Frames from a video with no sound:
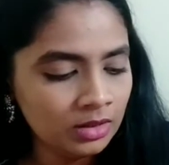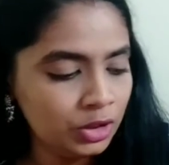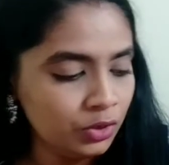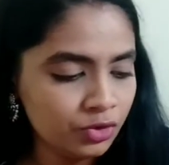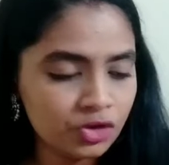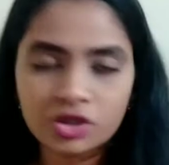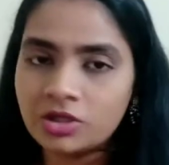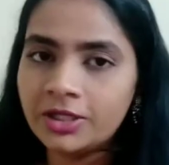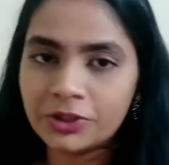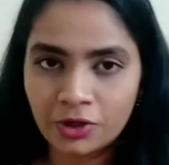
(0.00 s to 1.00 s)
huge
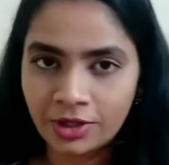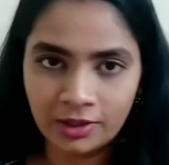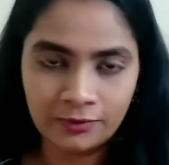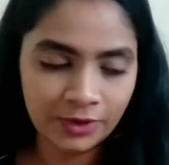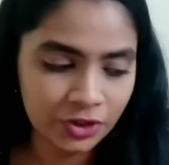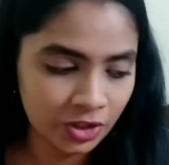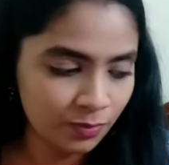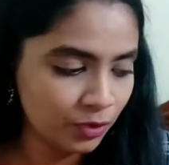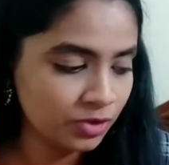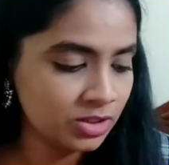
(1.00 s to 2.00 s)
historical fiction
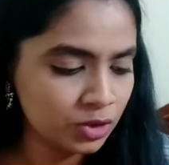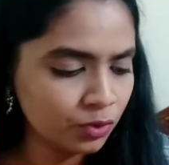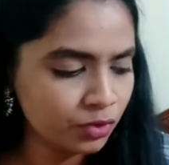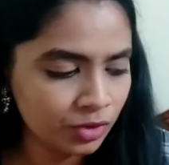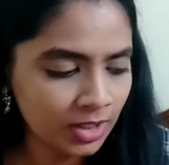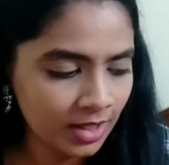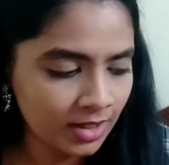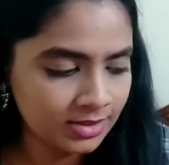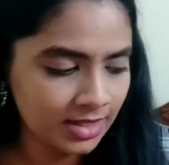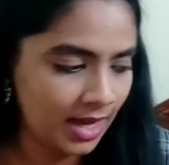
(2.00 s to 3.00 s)
books, 2
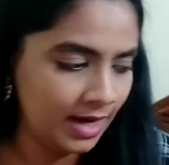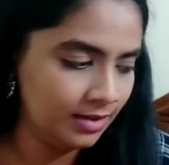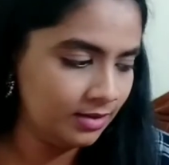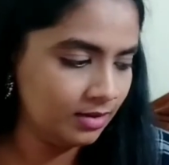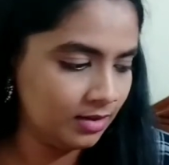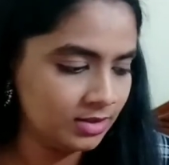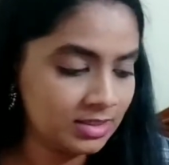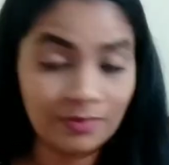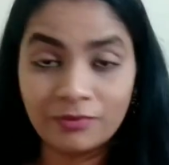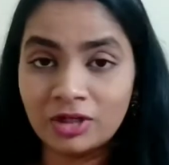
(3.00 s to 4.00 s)
thrillers, and
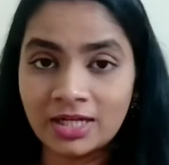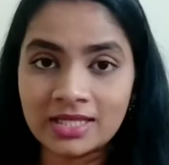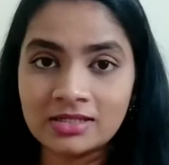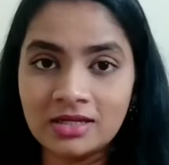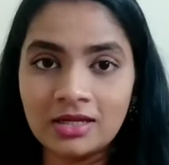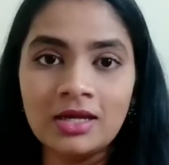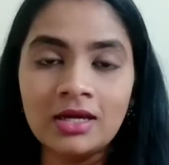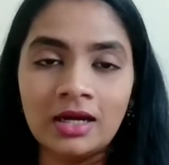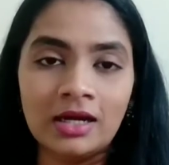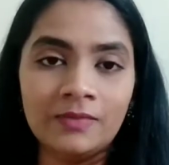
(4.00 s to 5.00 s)
some fantastic
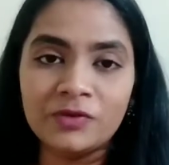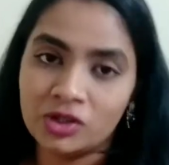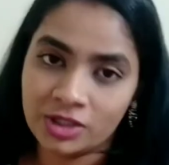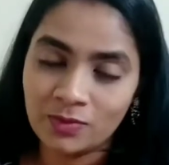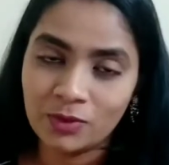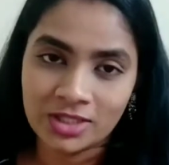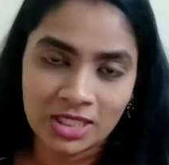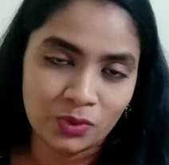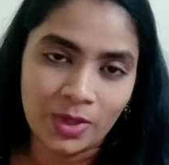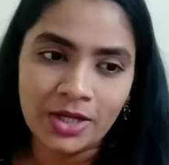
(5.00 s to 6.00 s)
children books
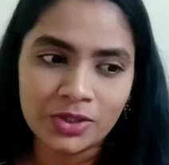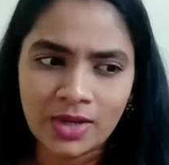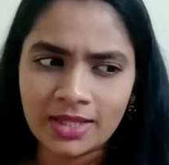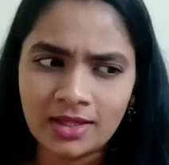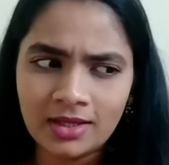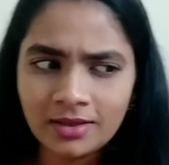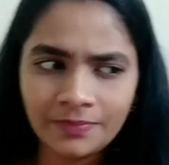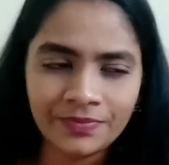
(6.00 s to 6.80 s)
as well. So I think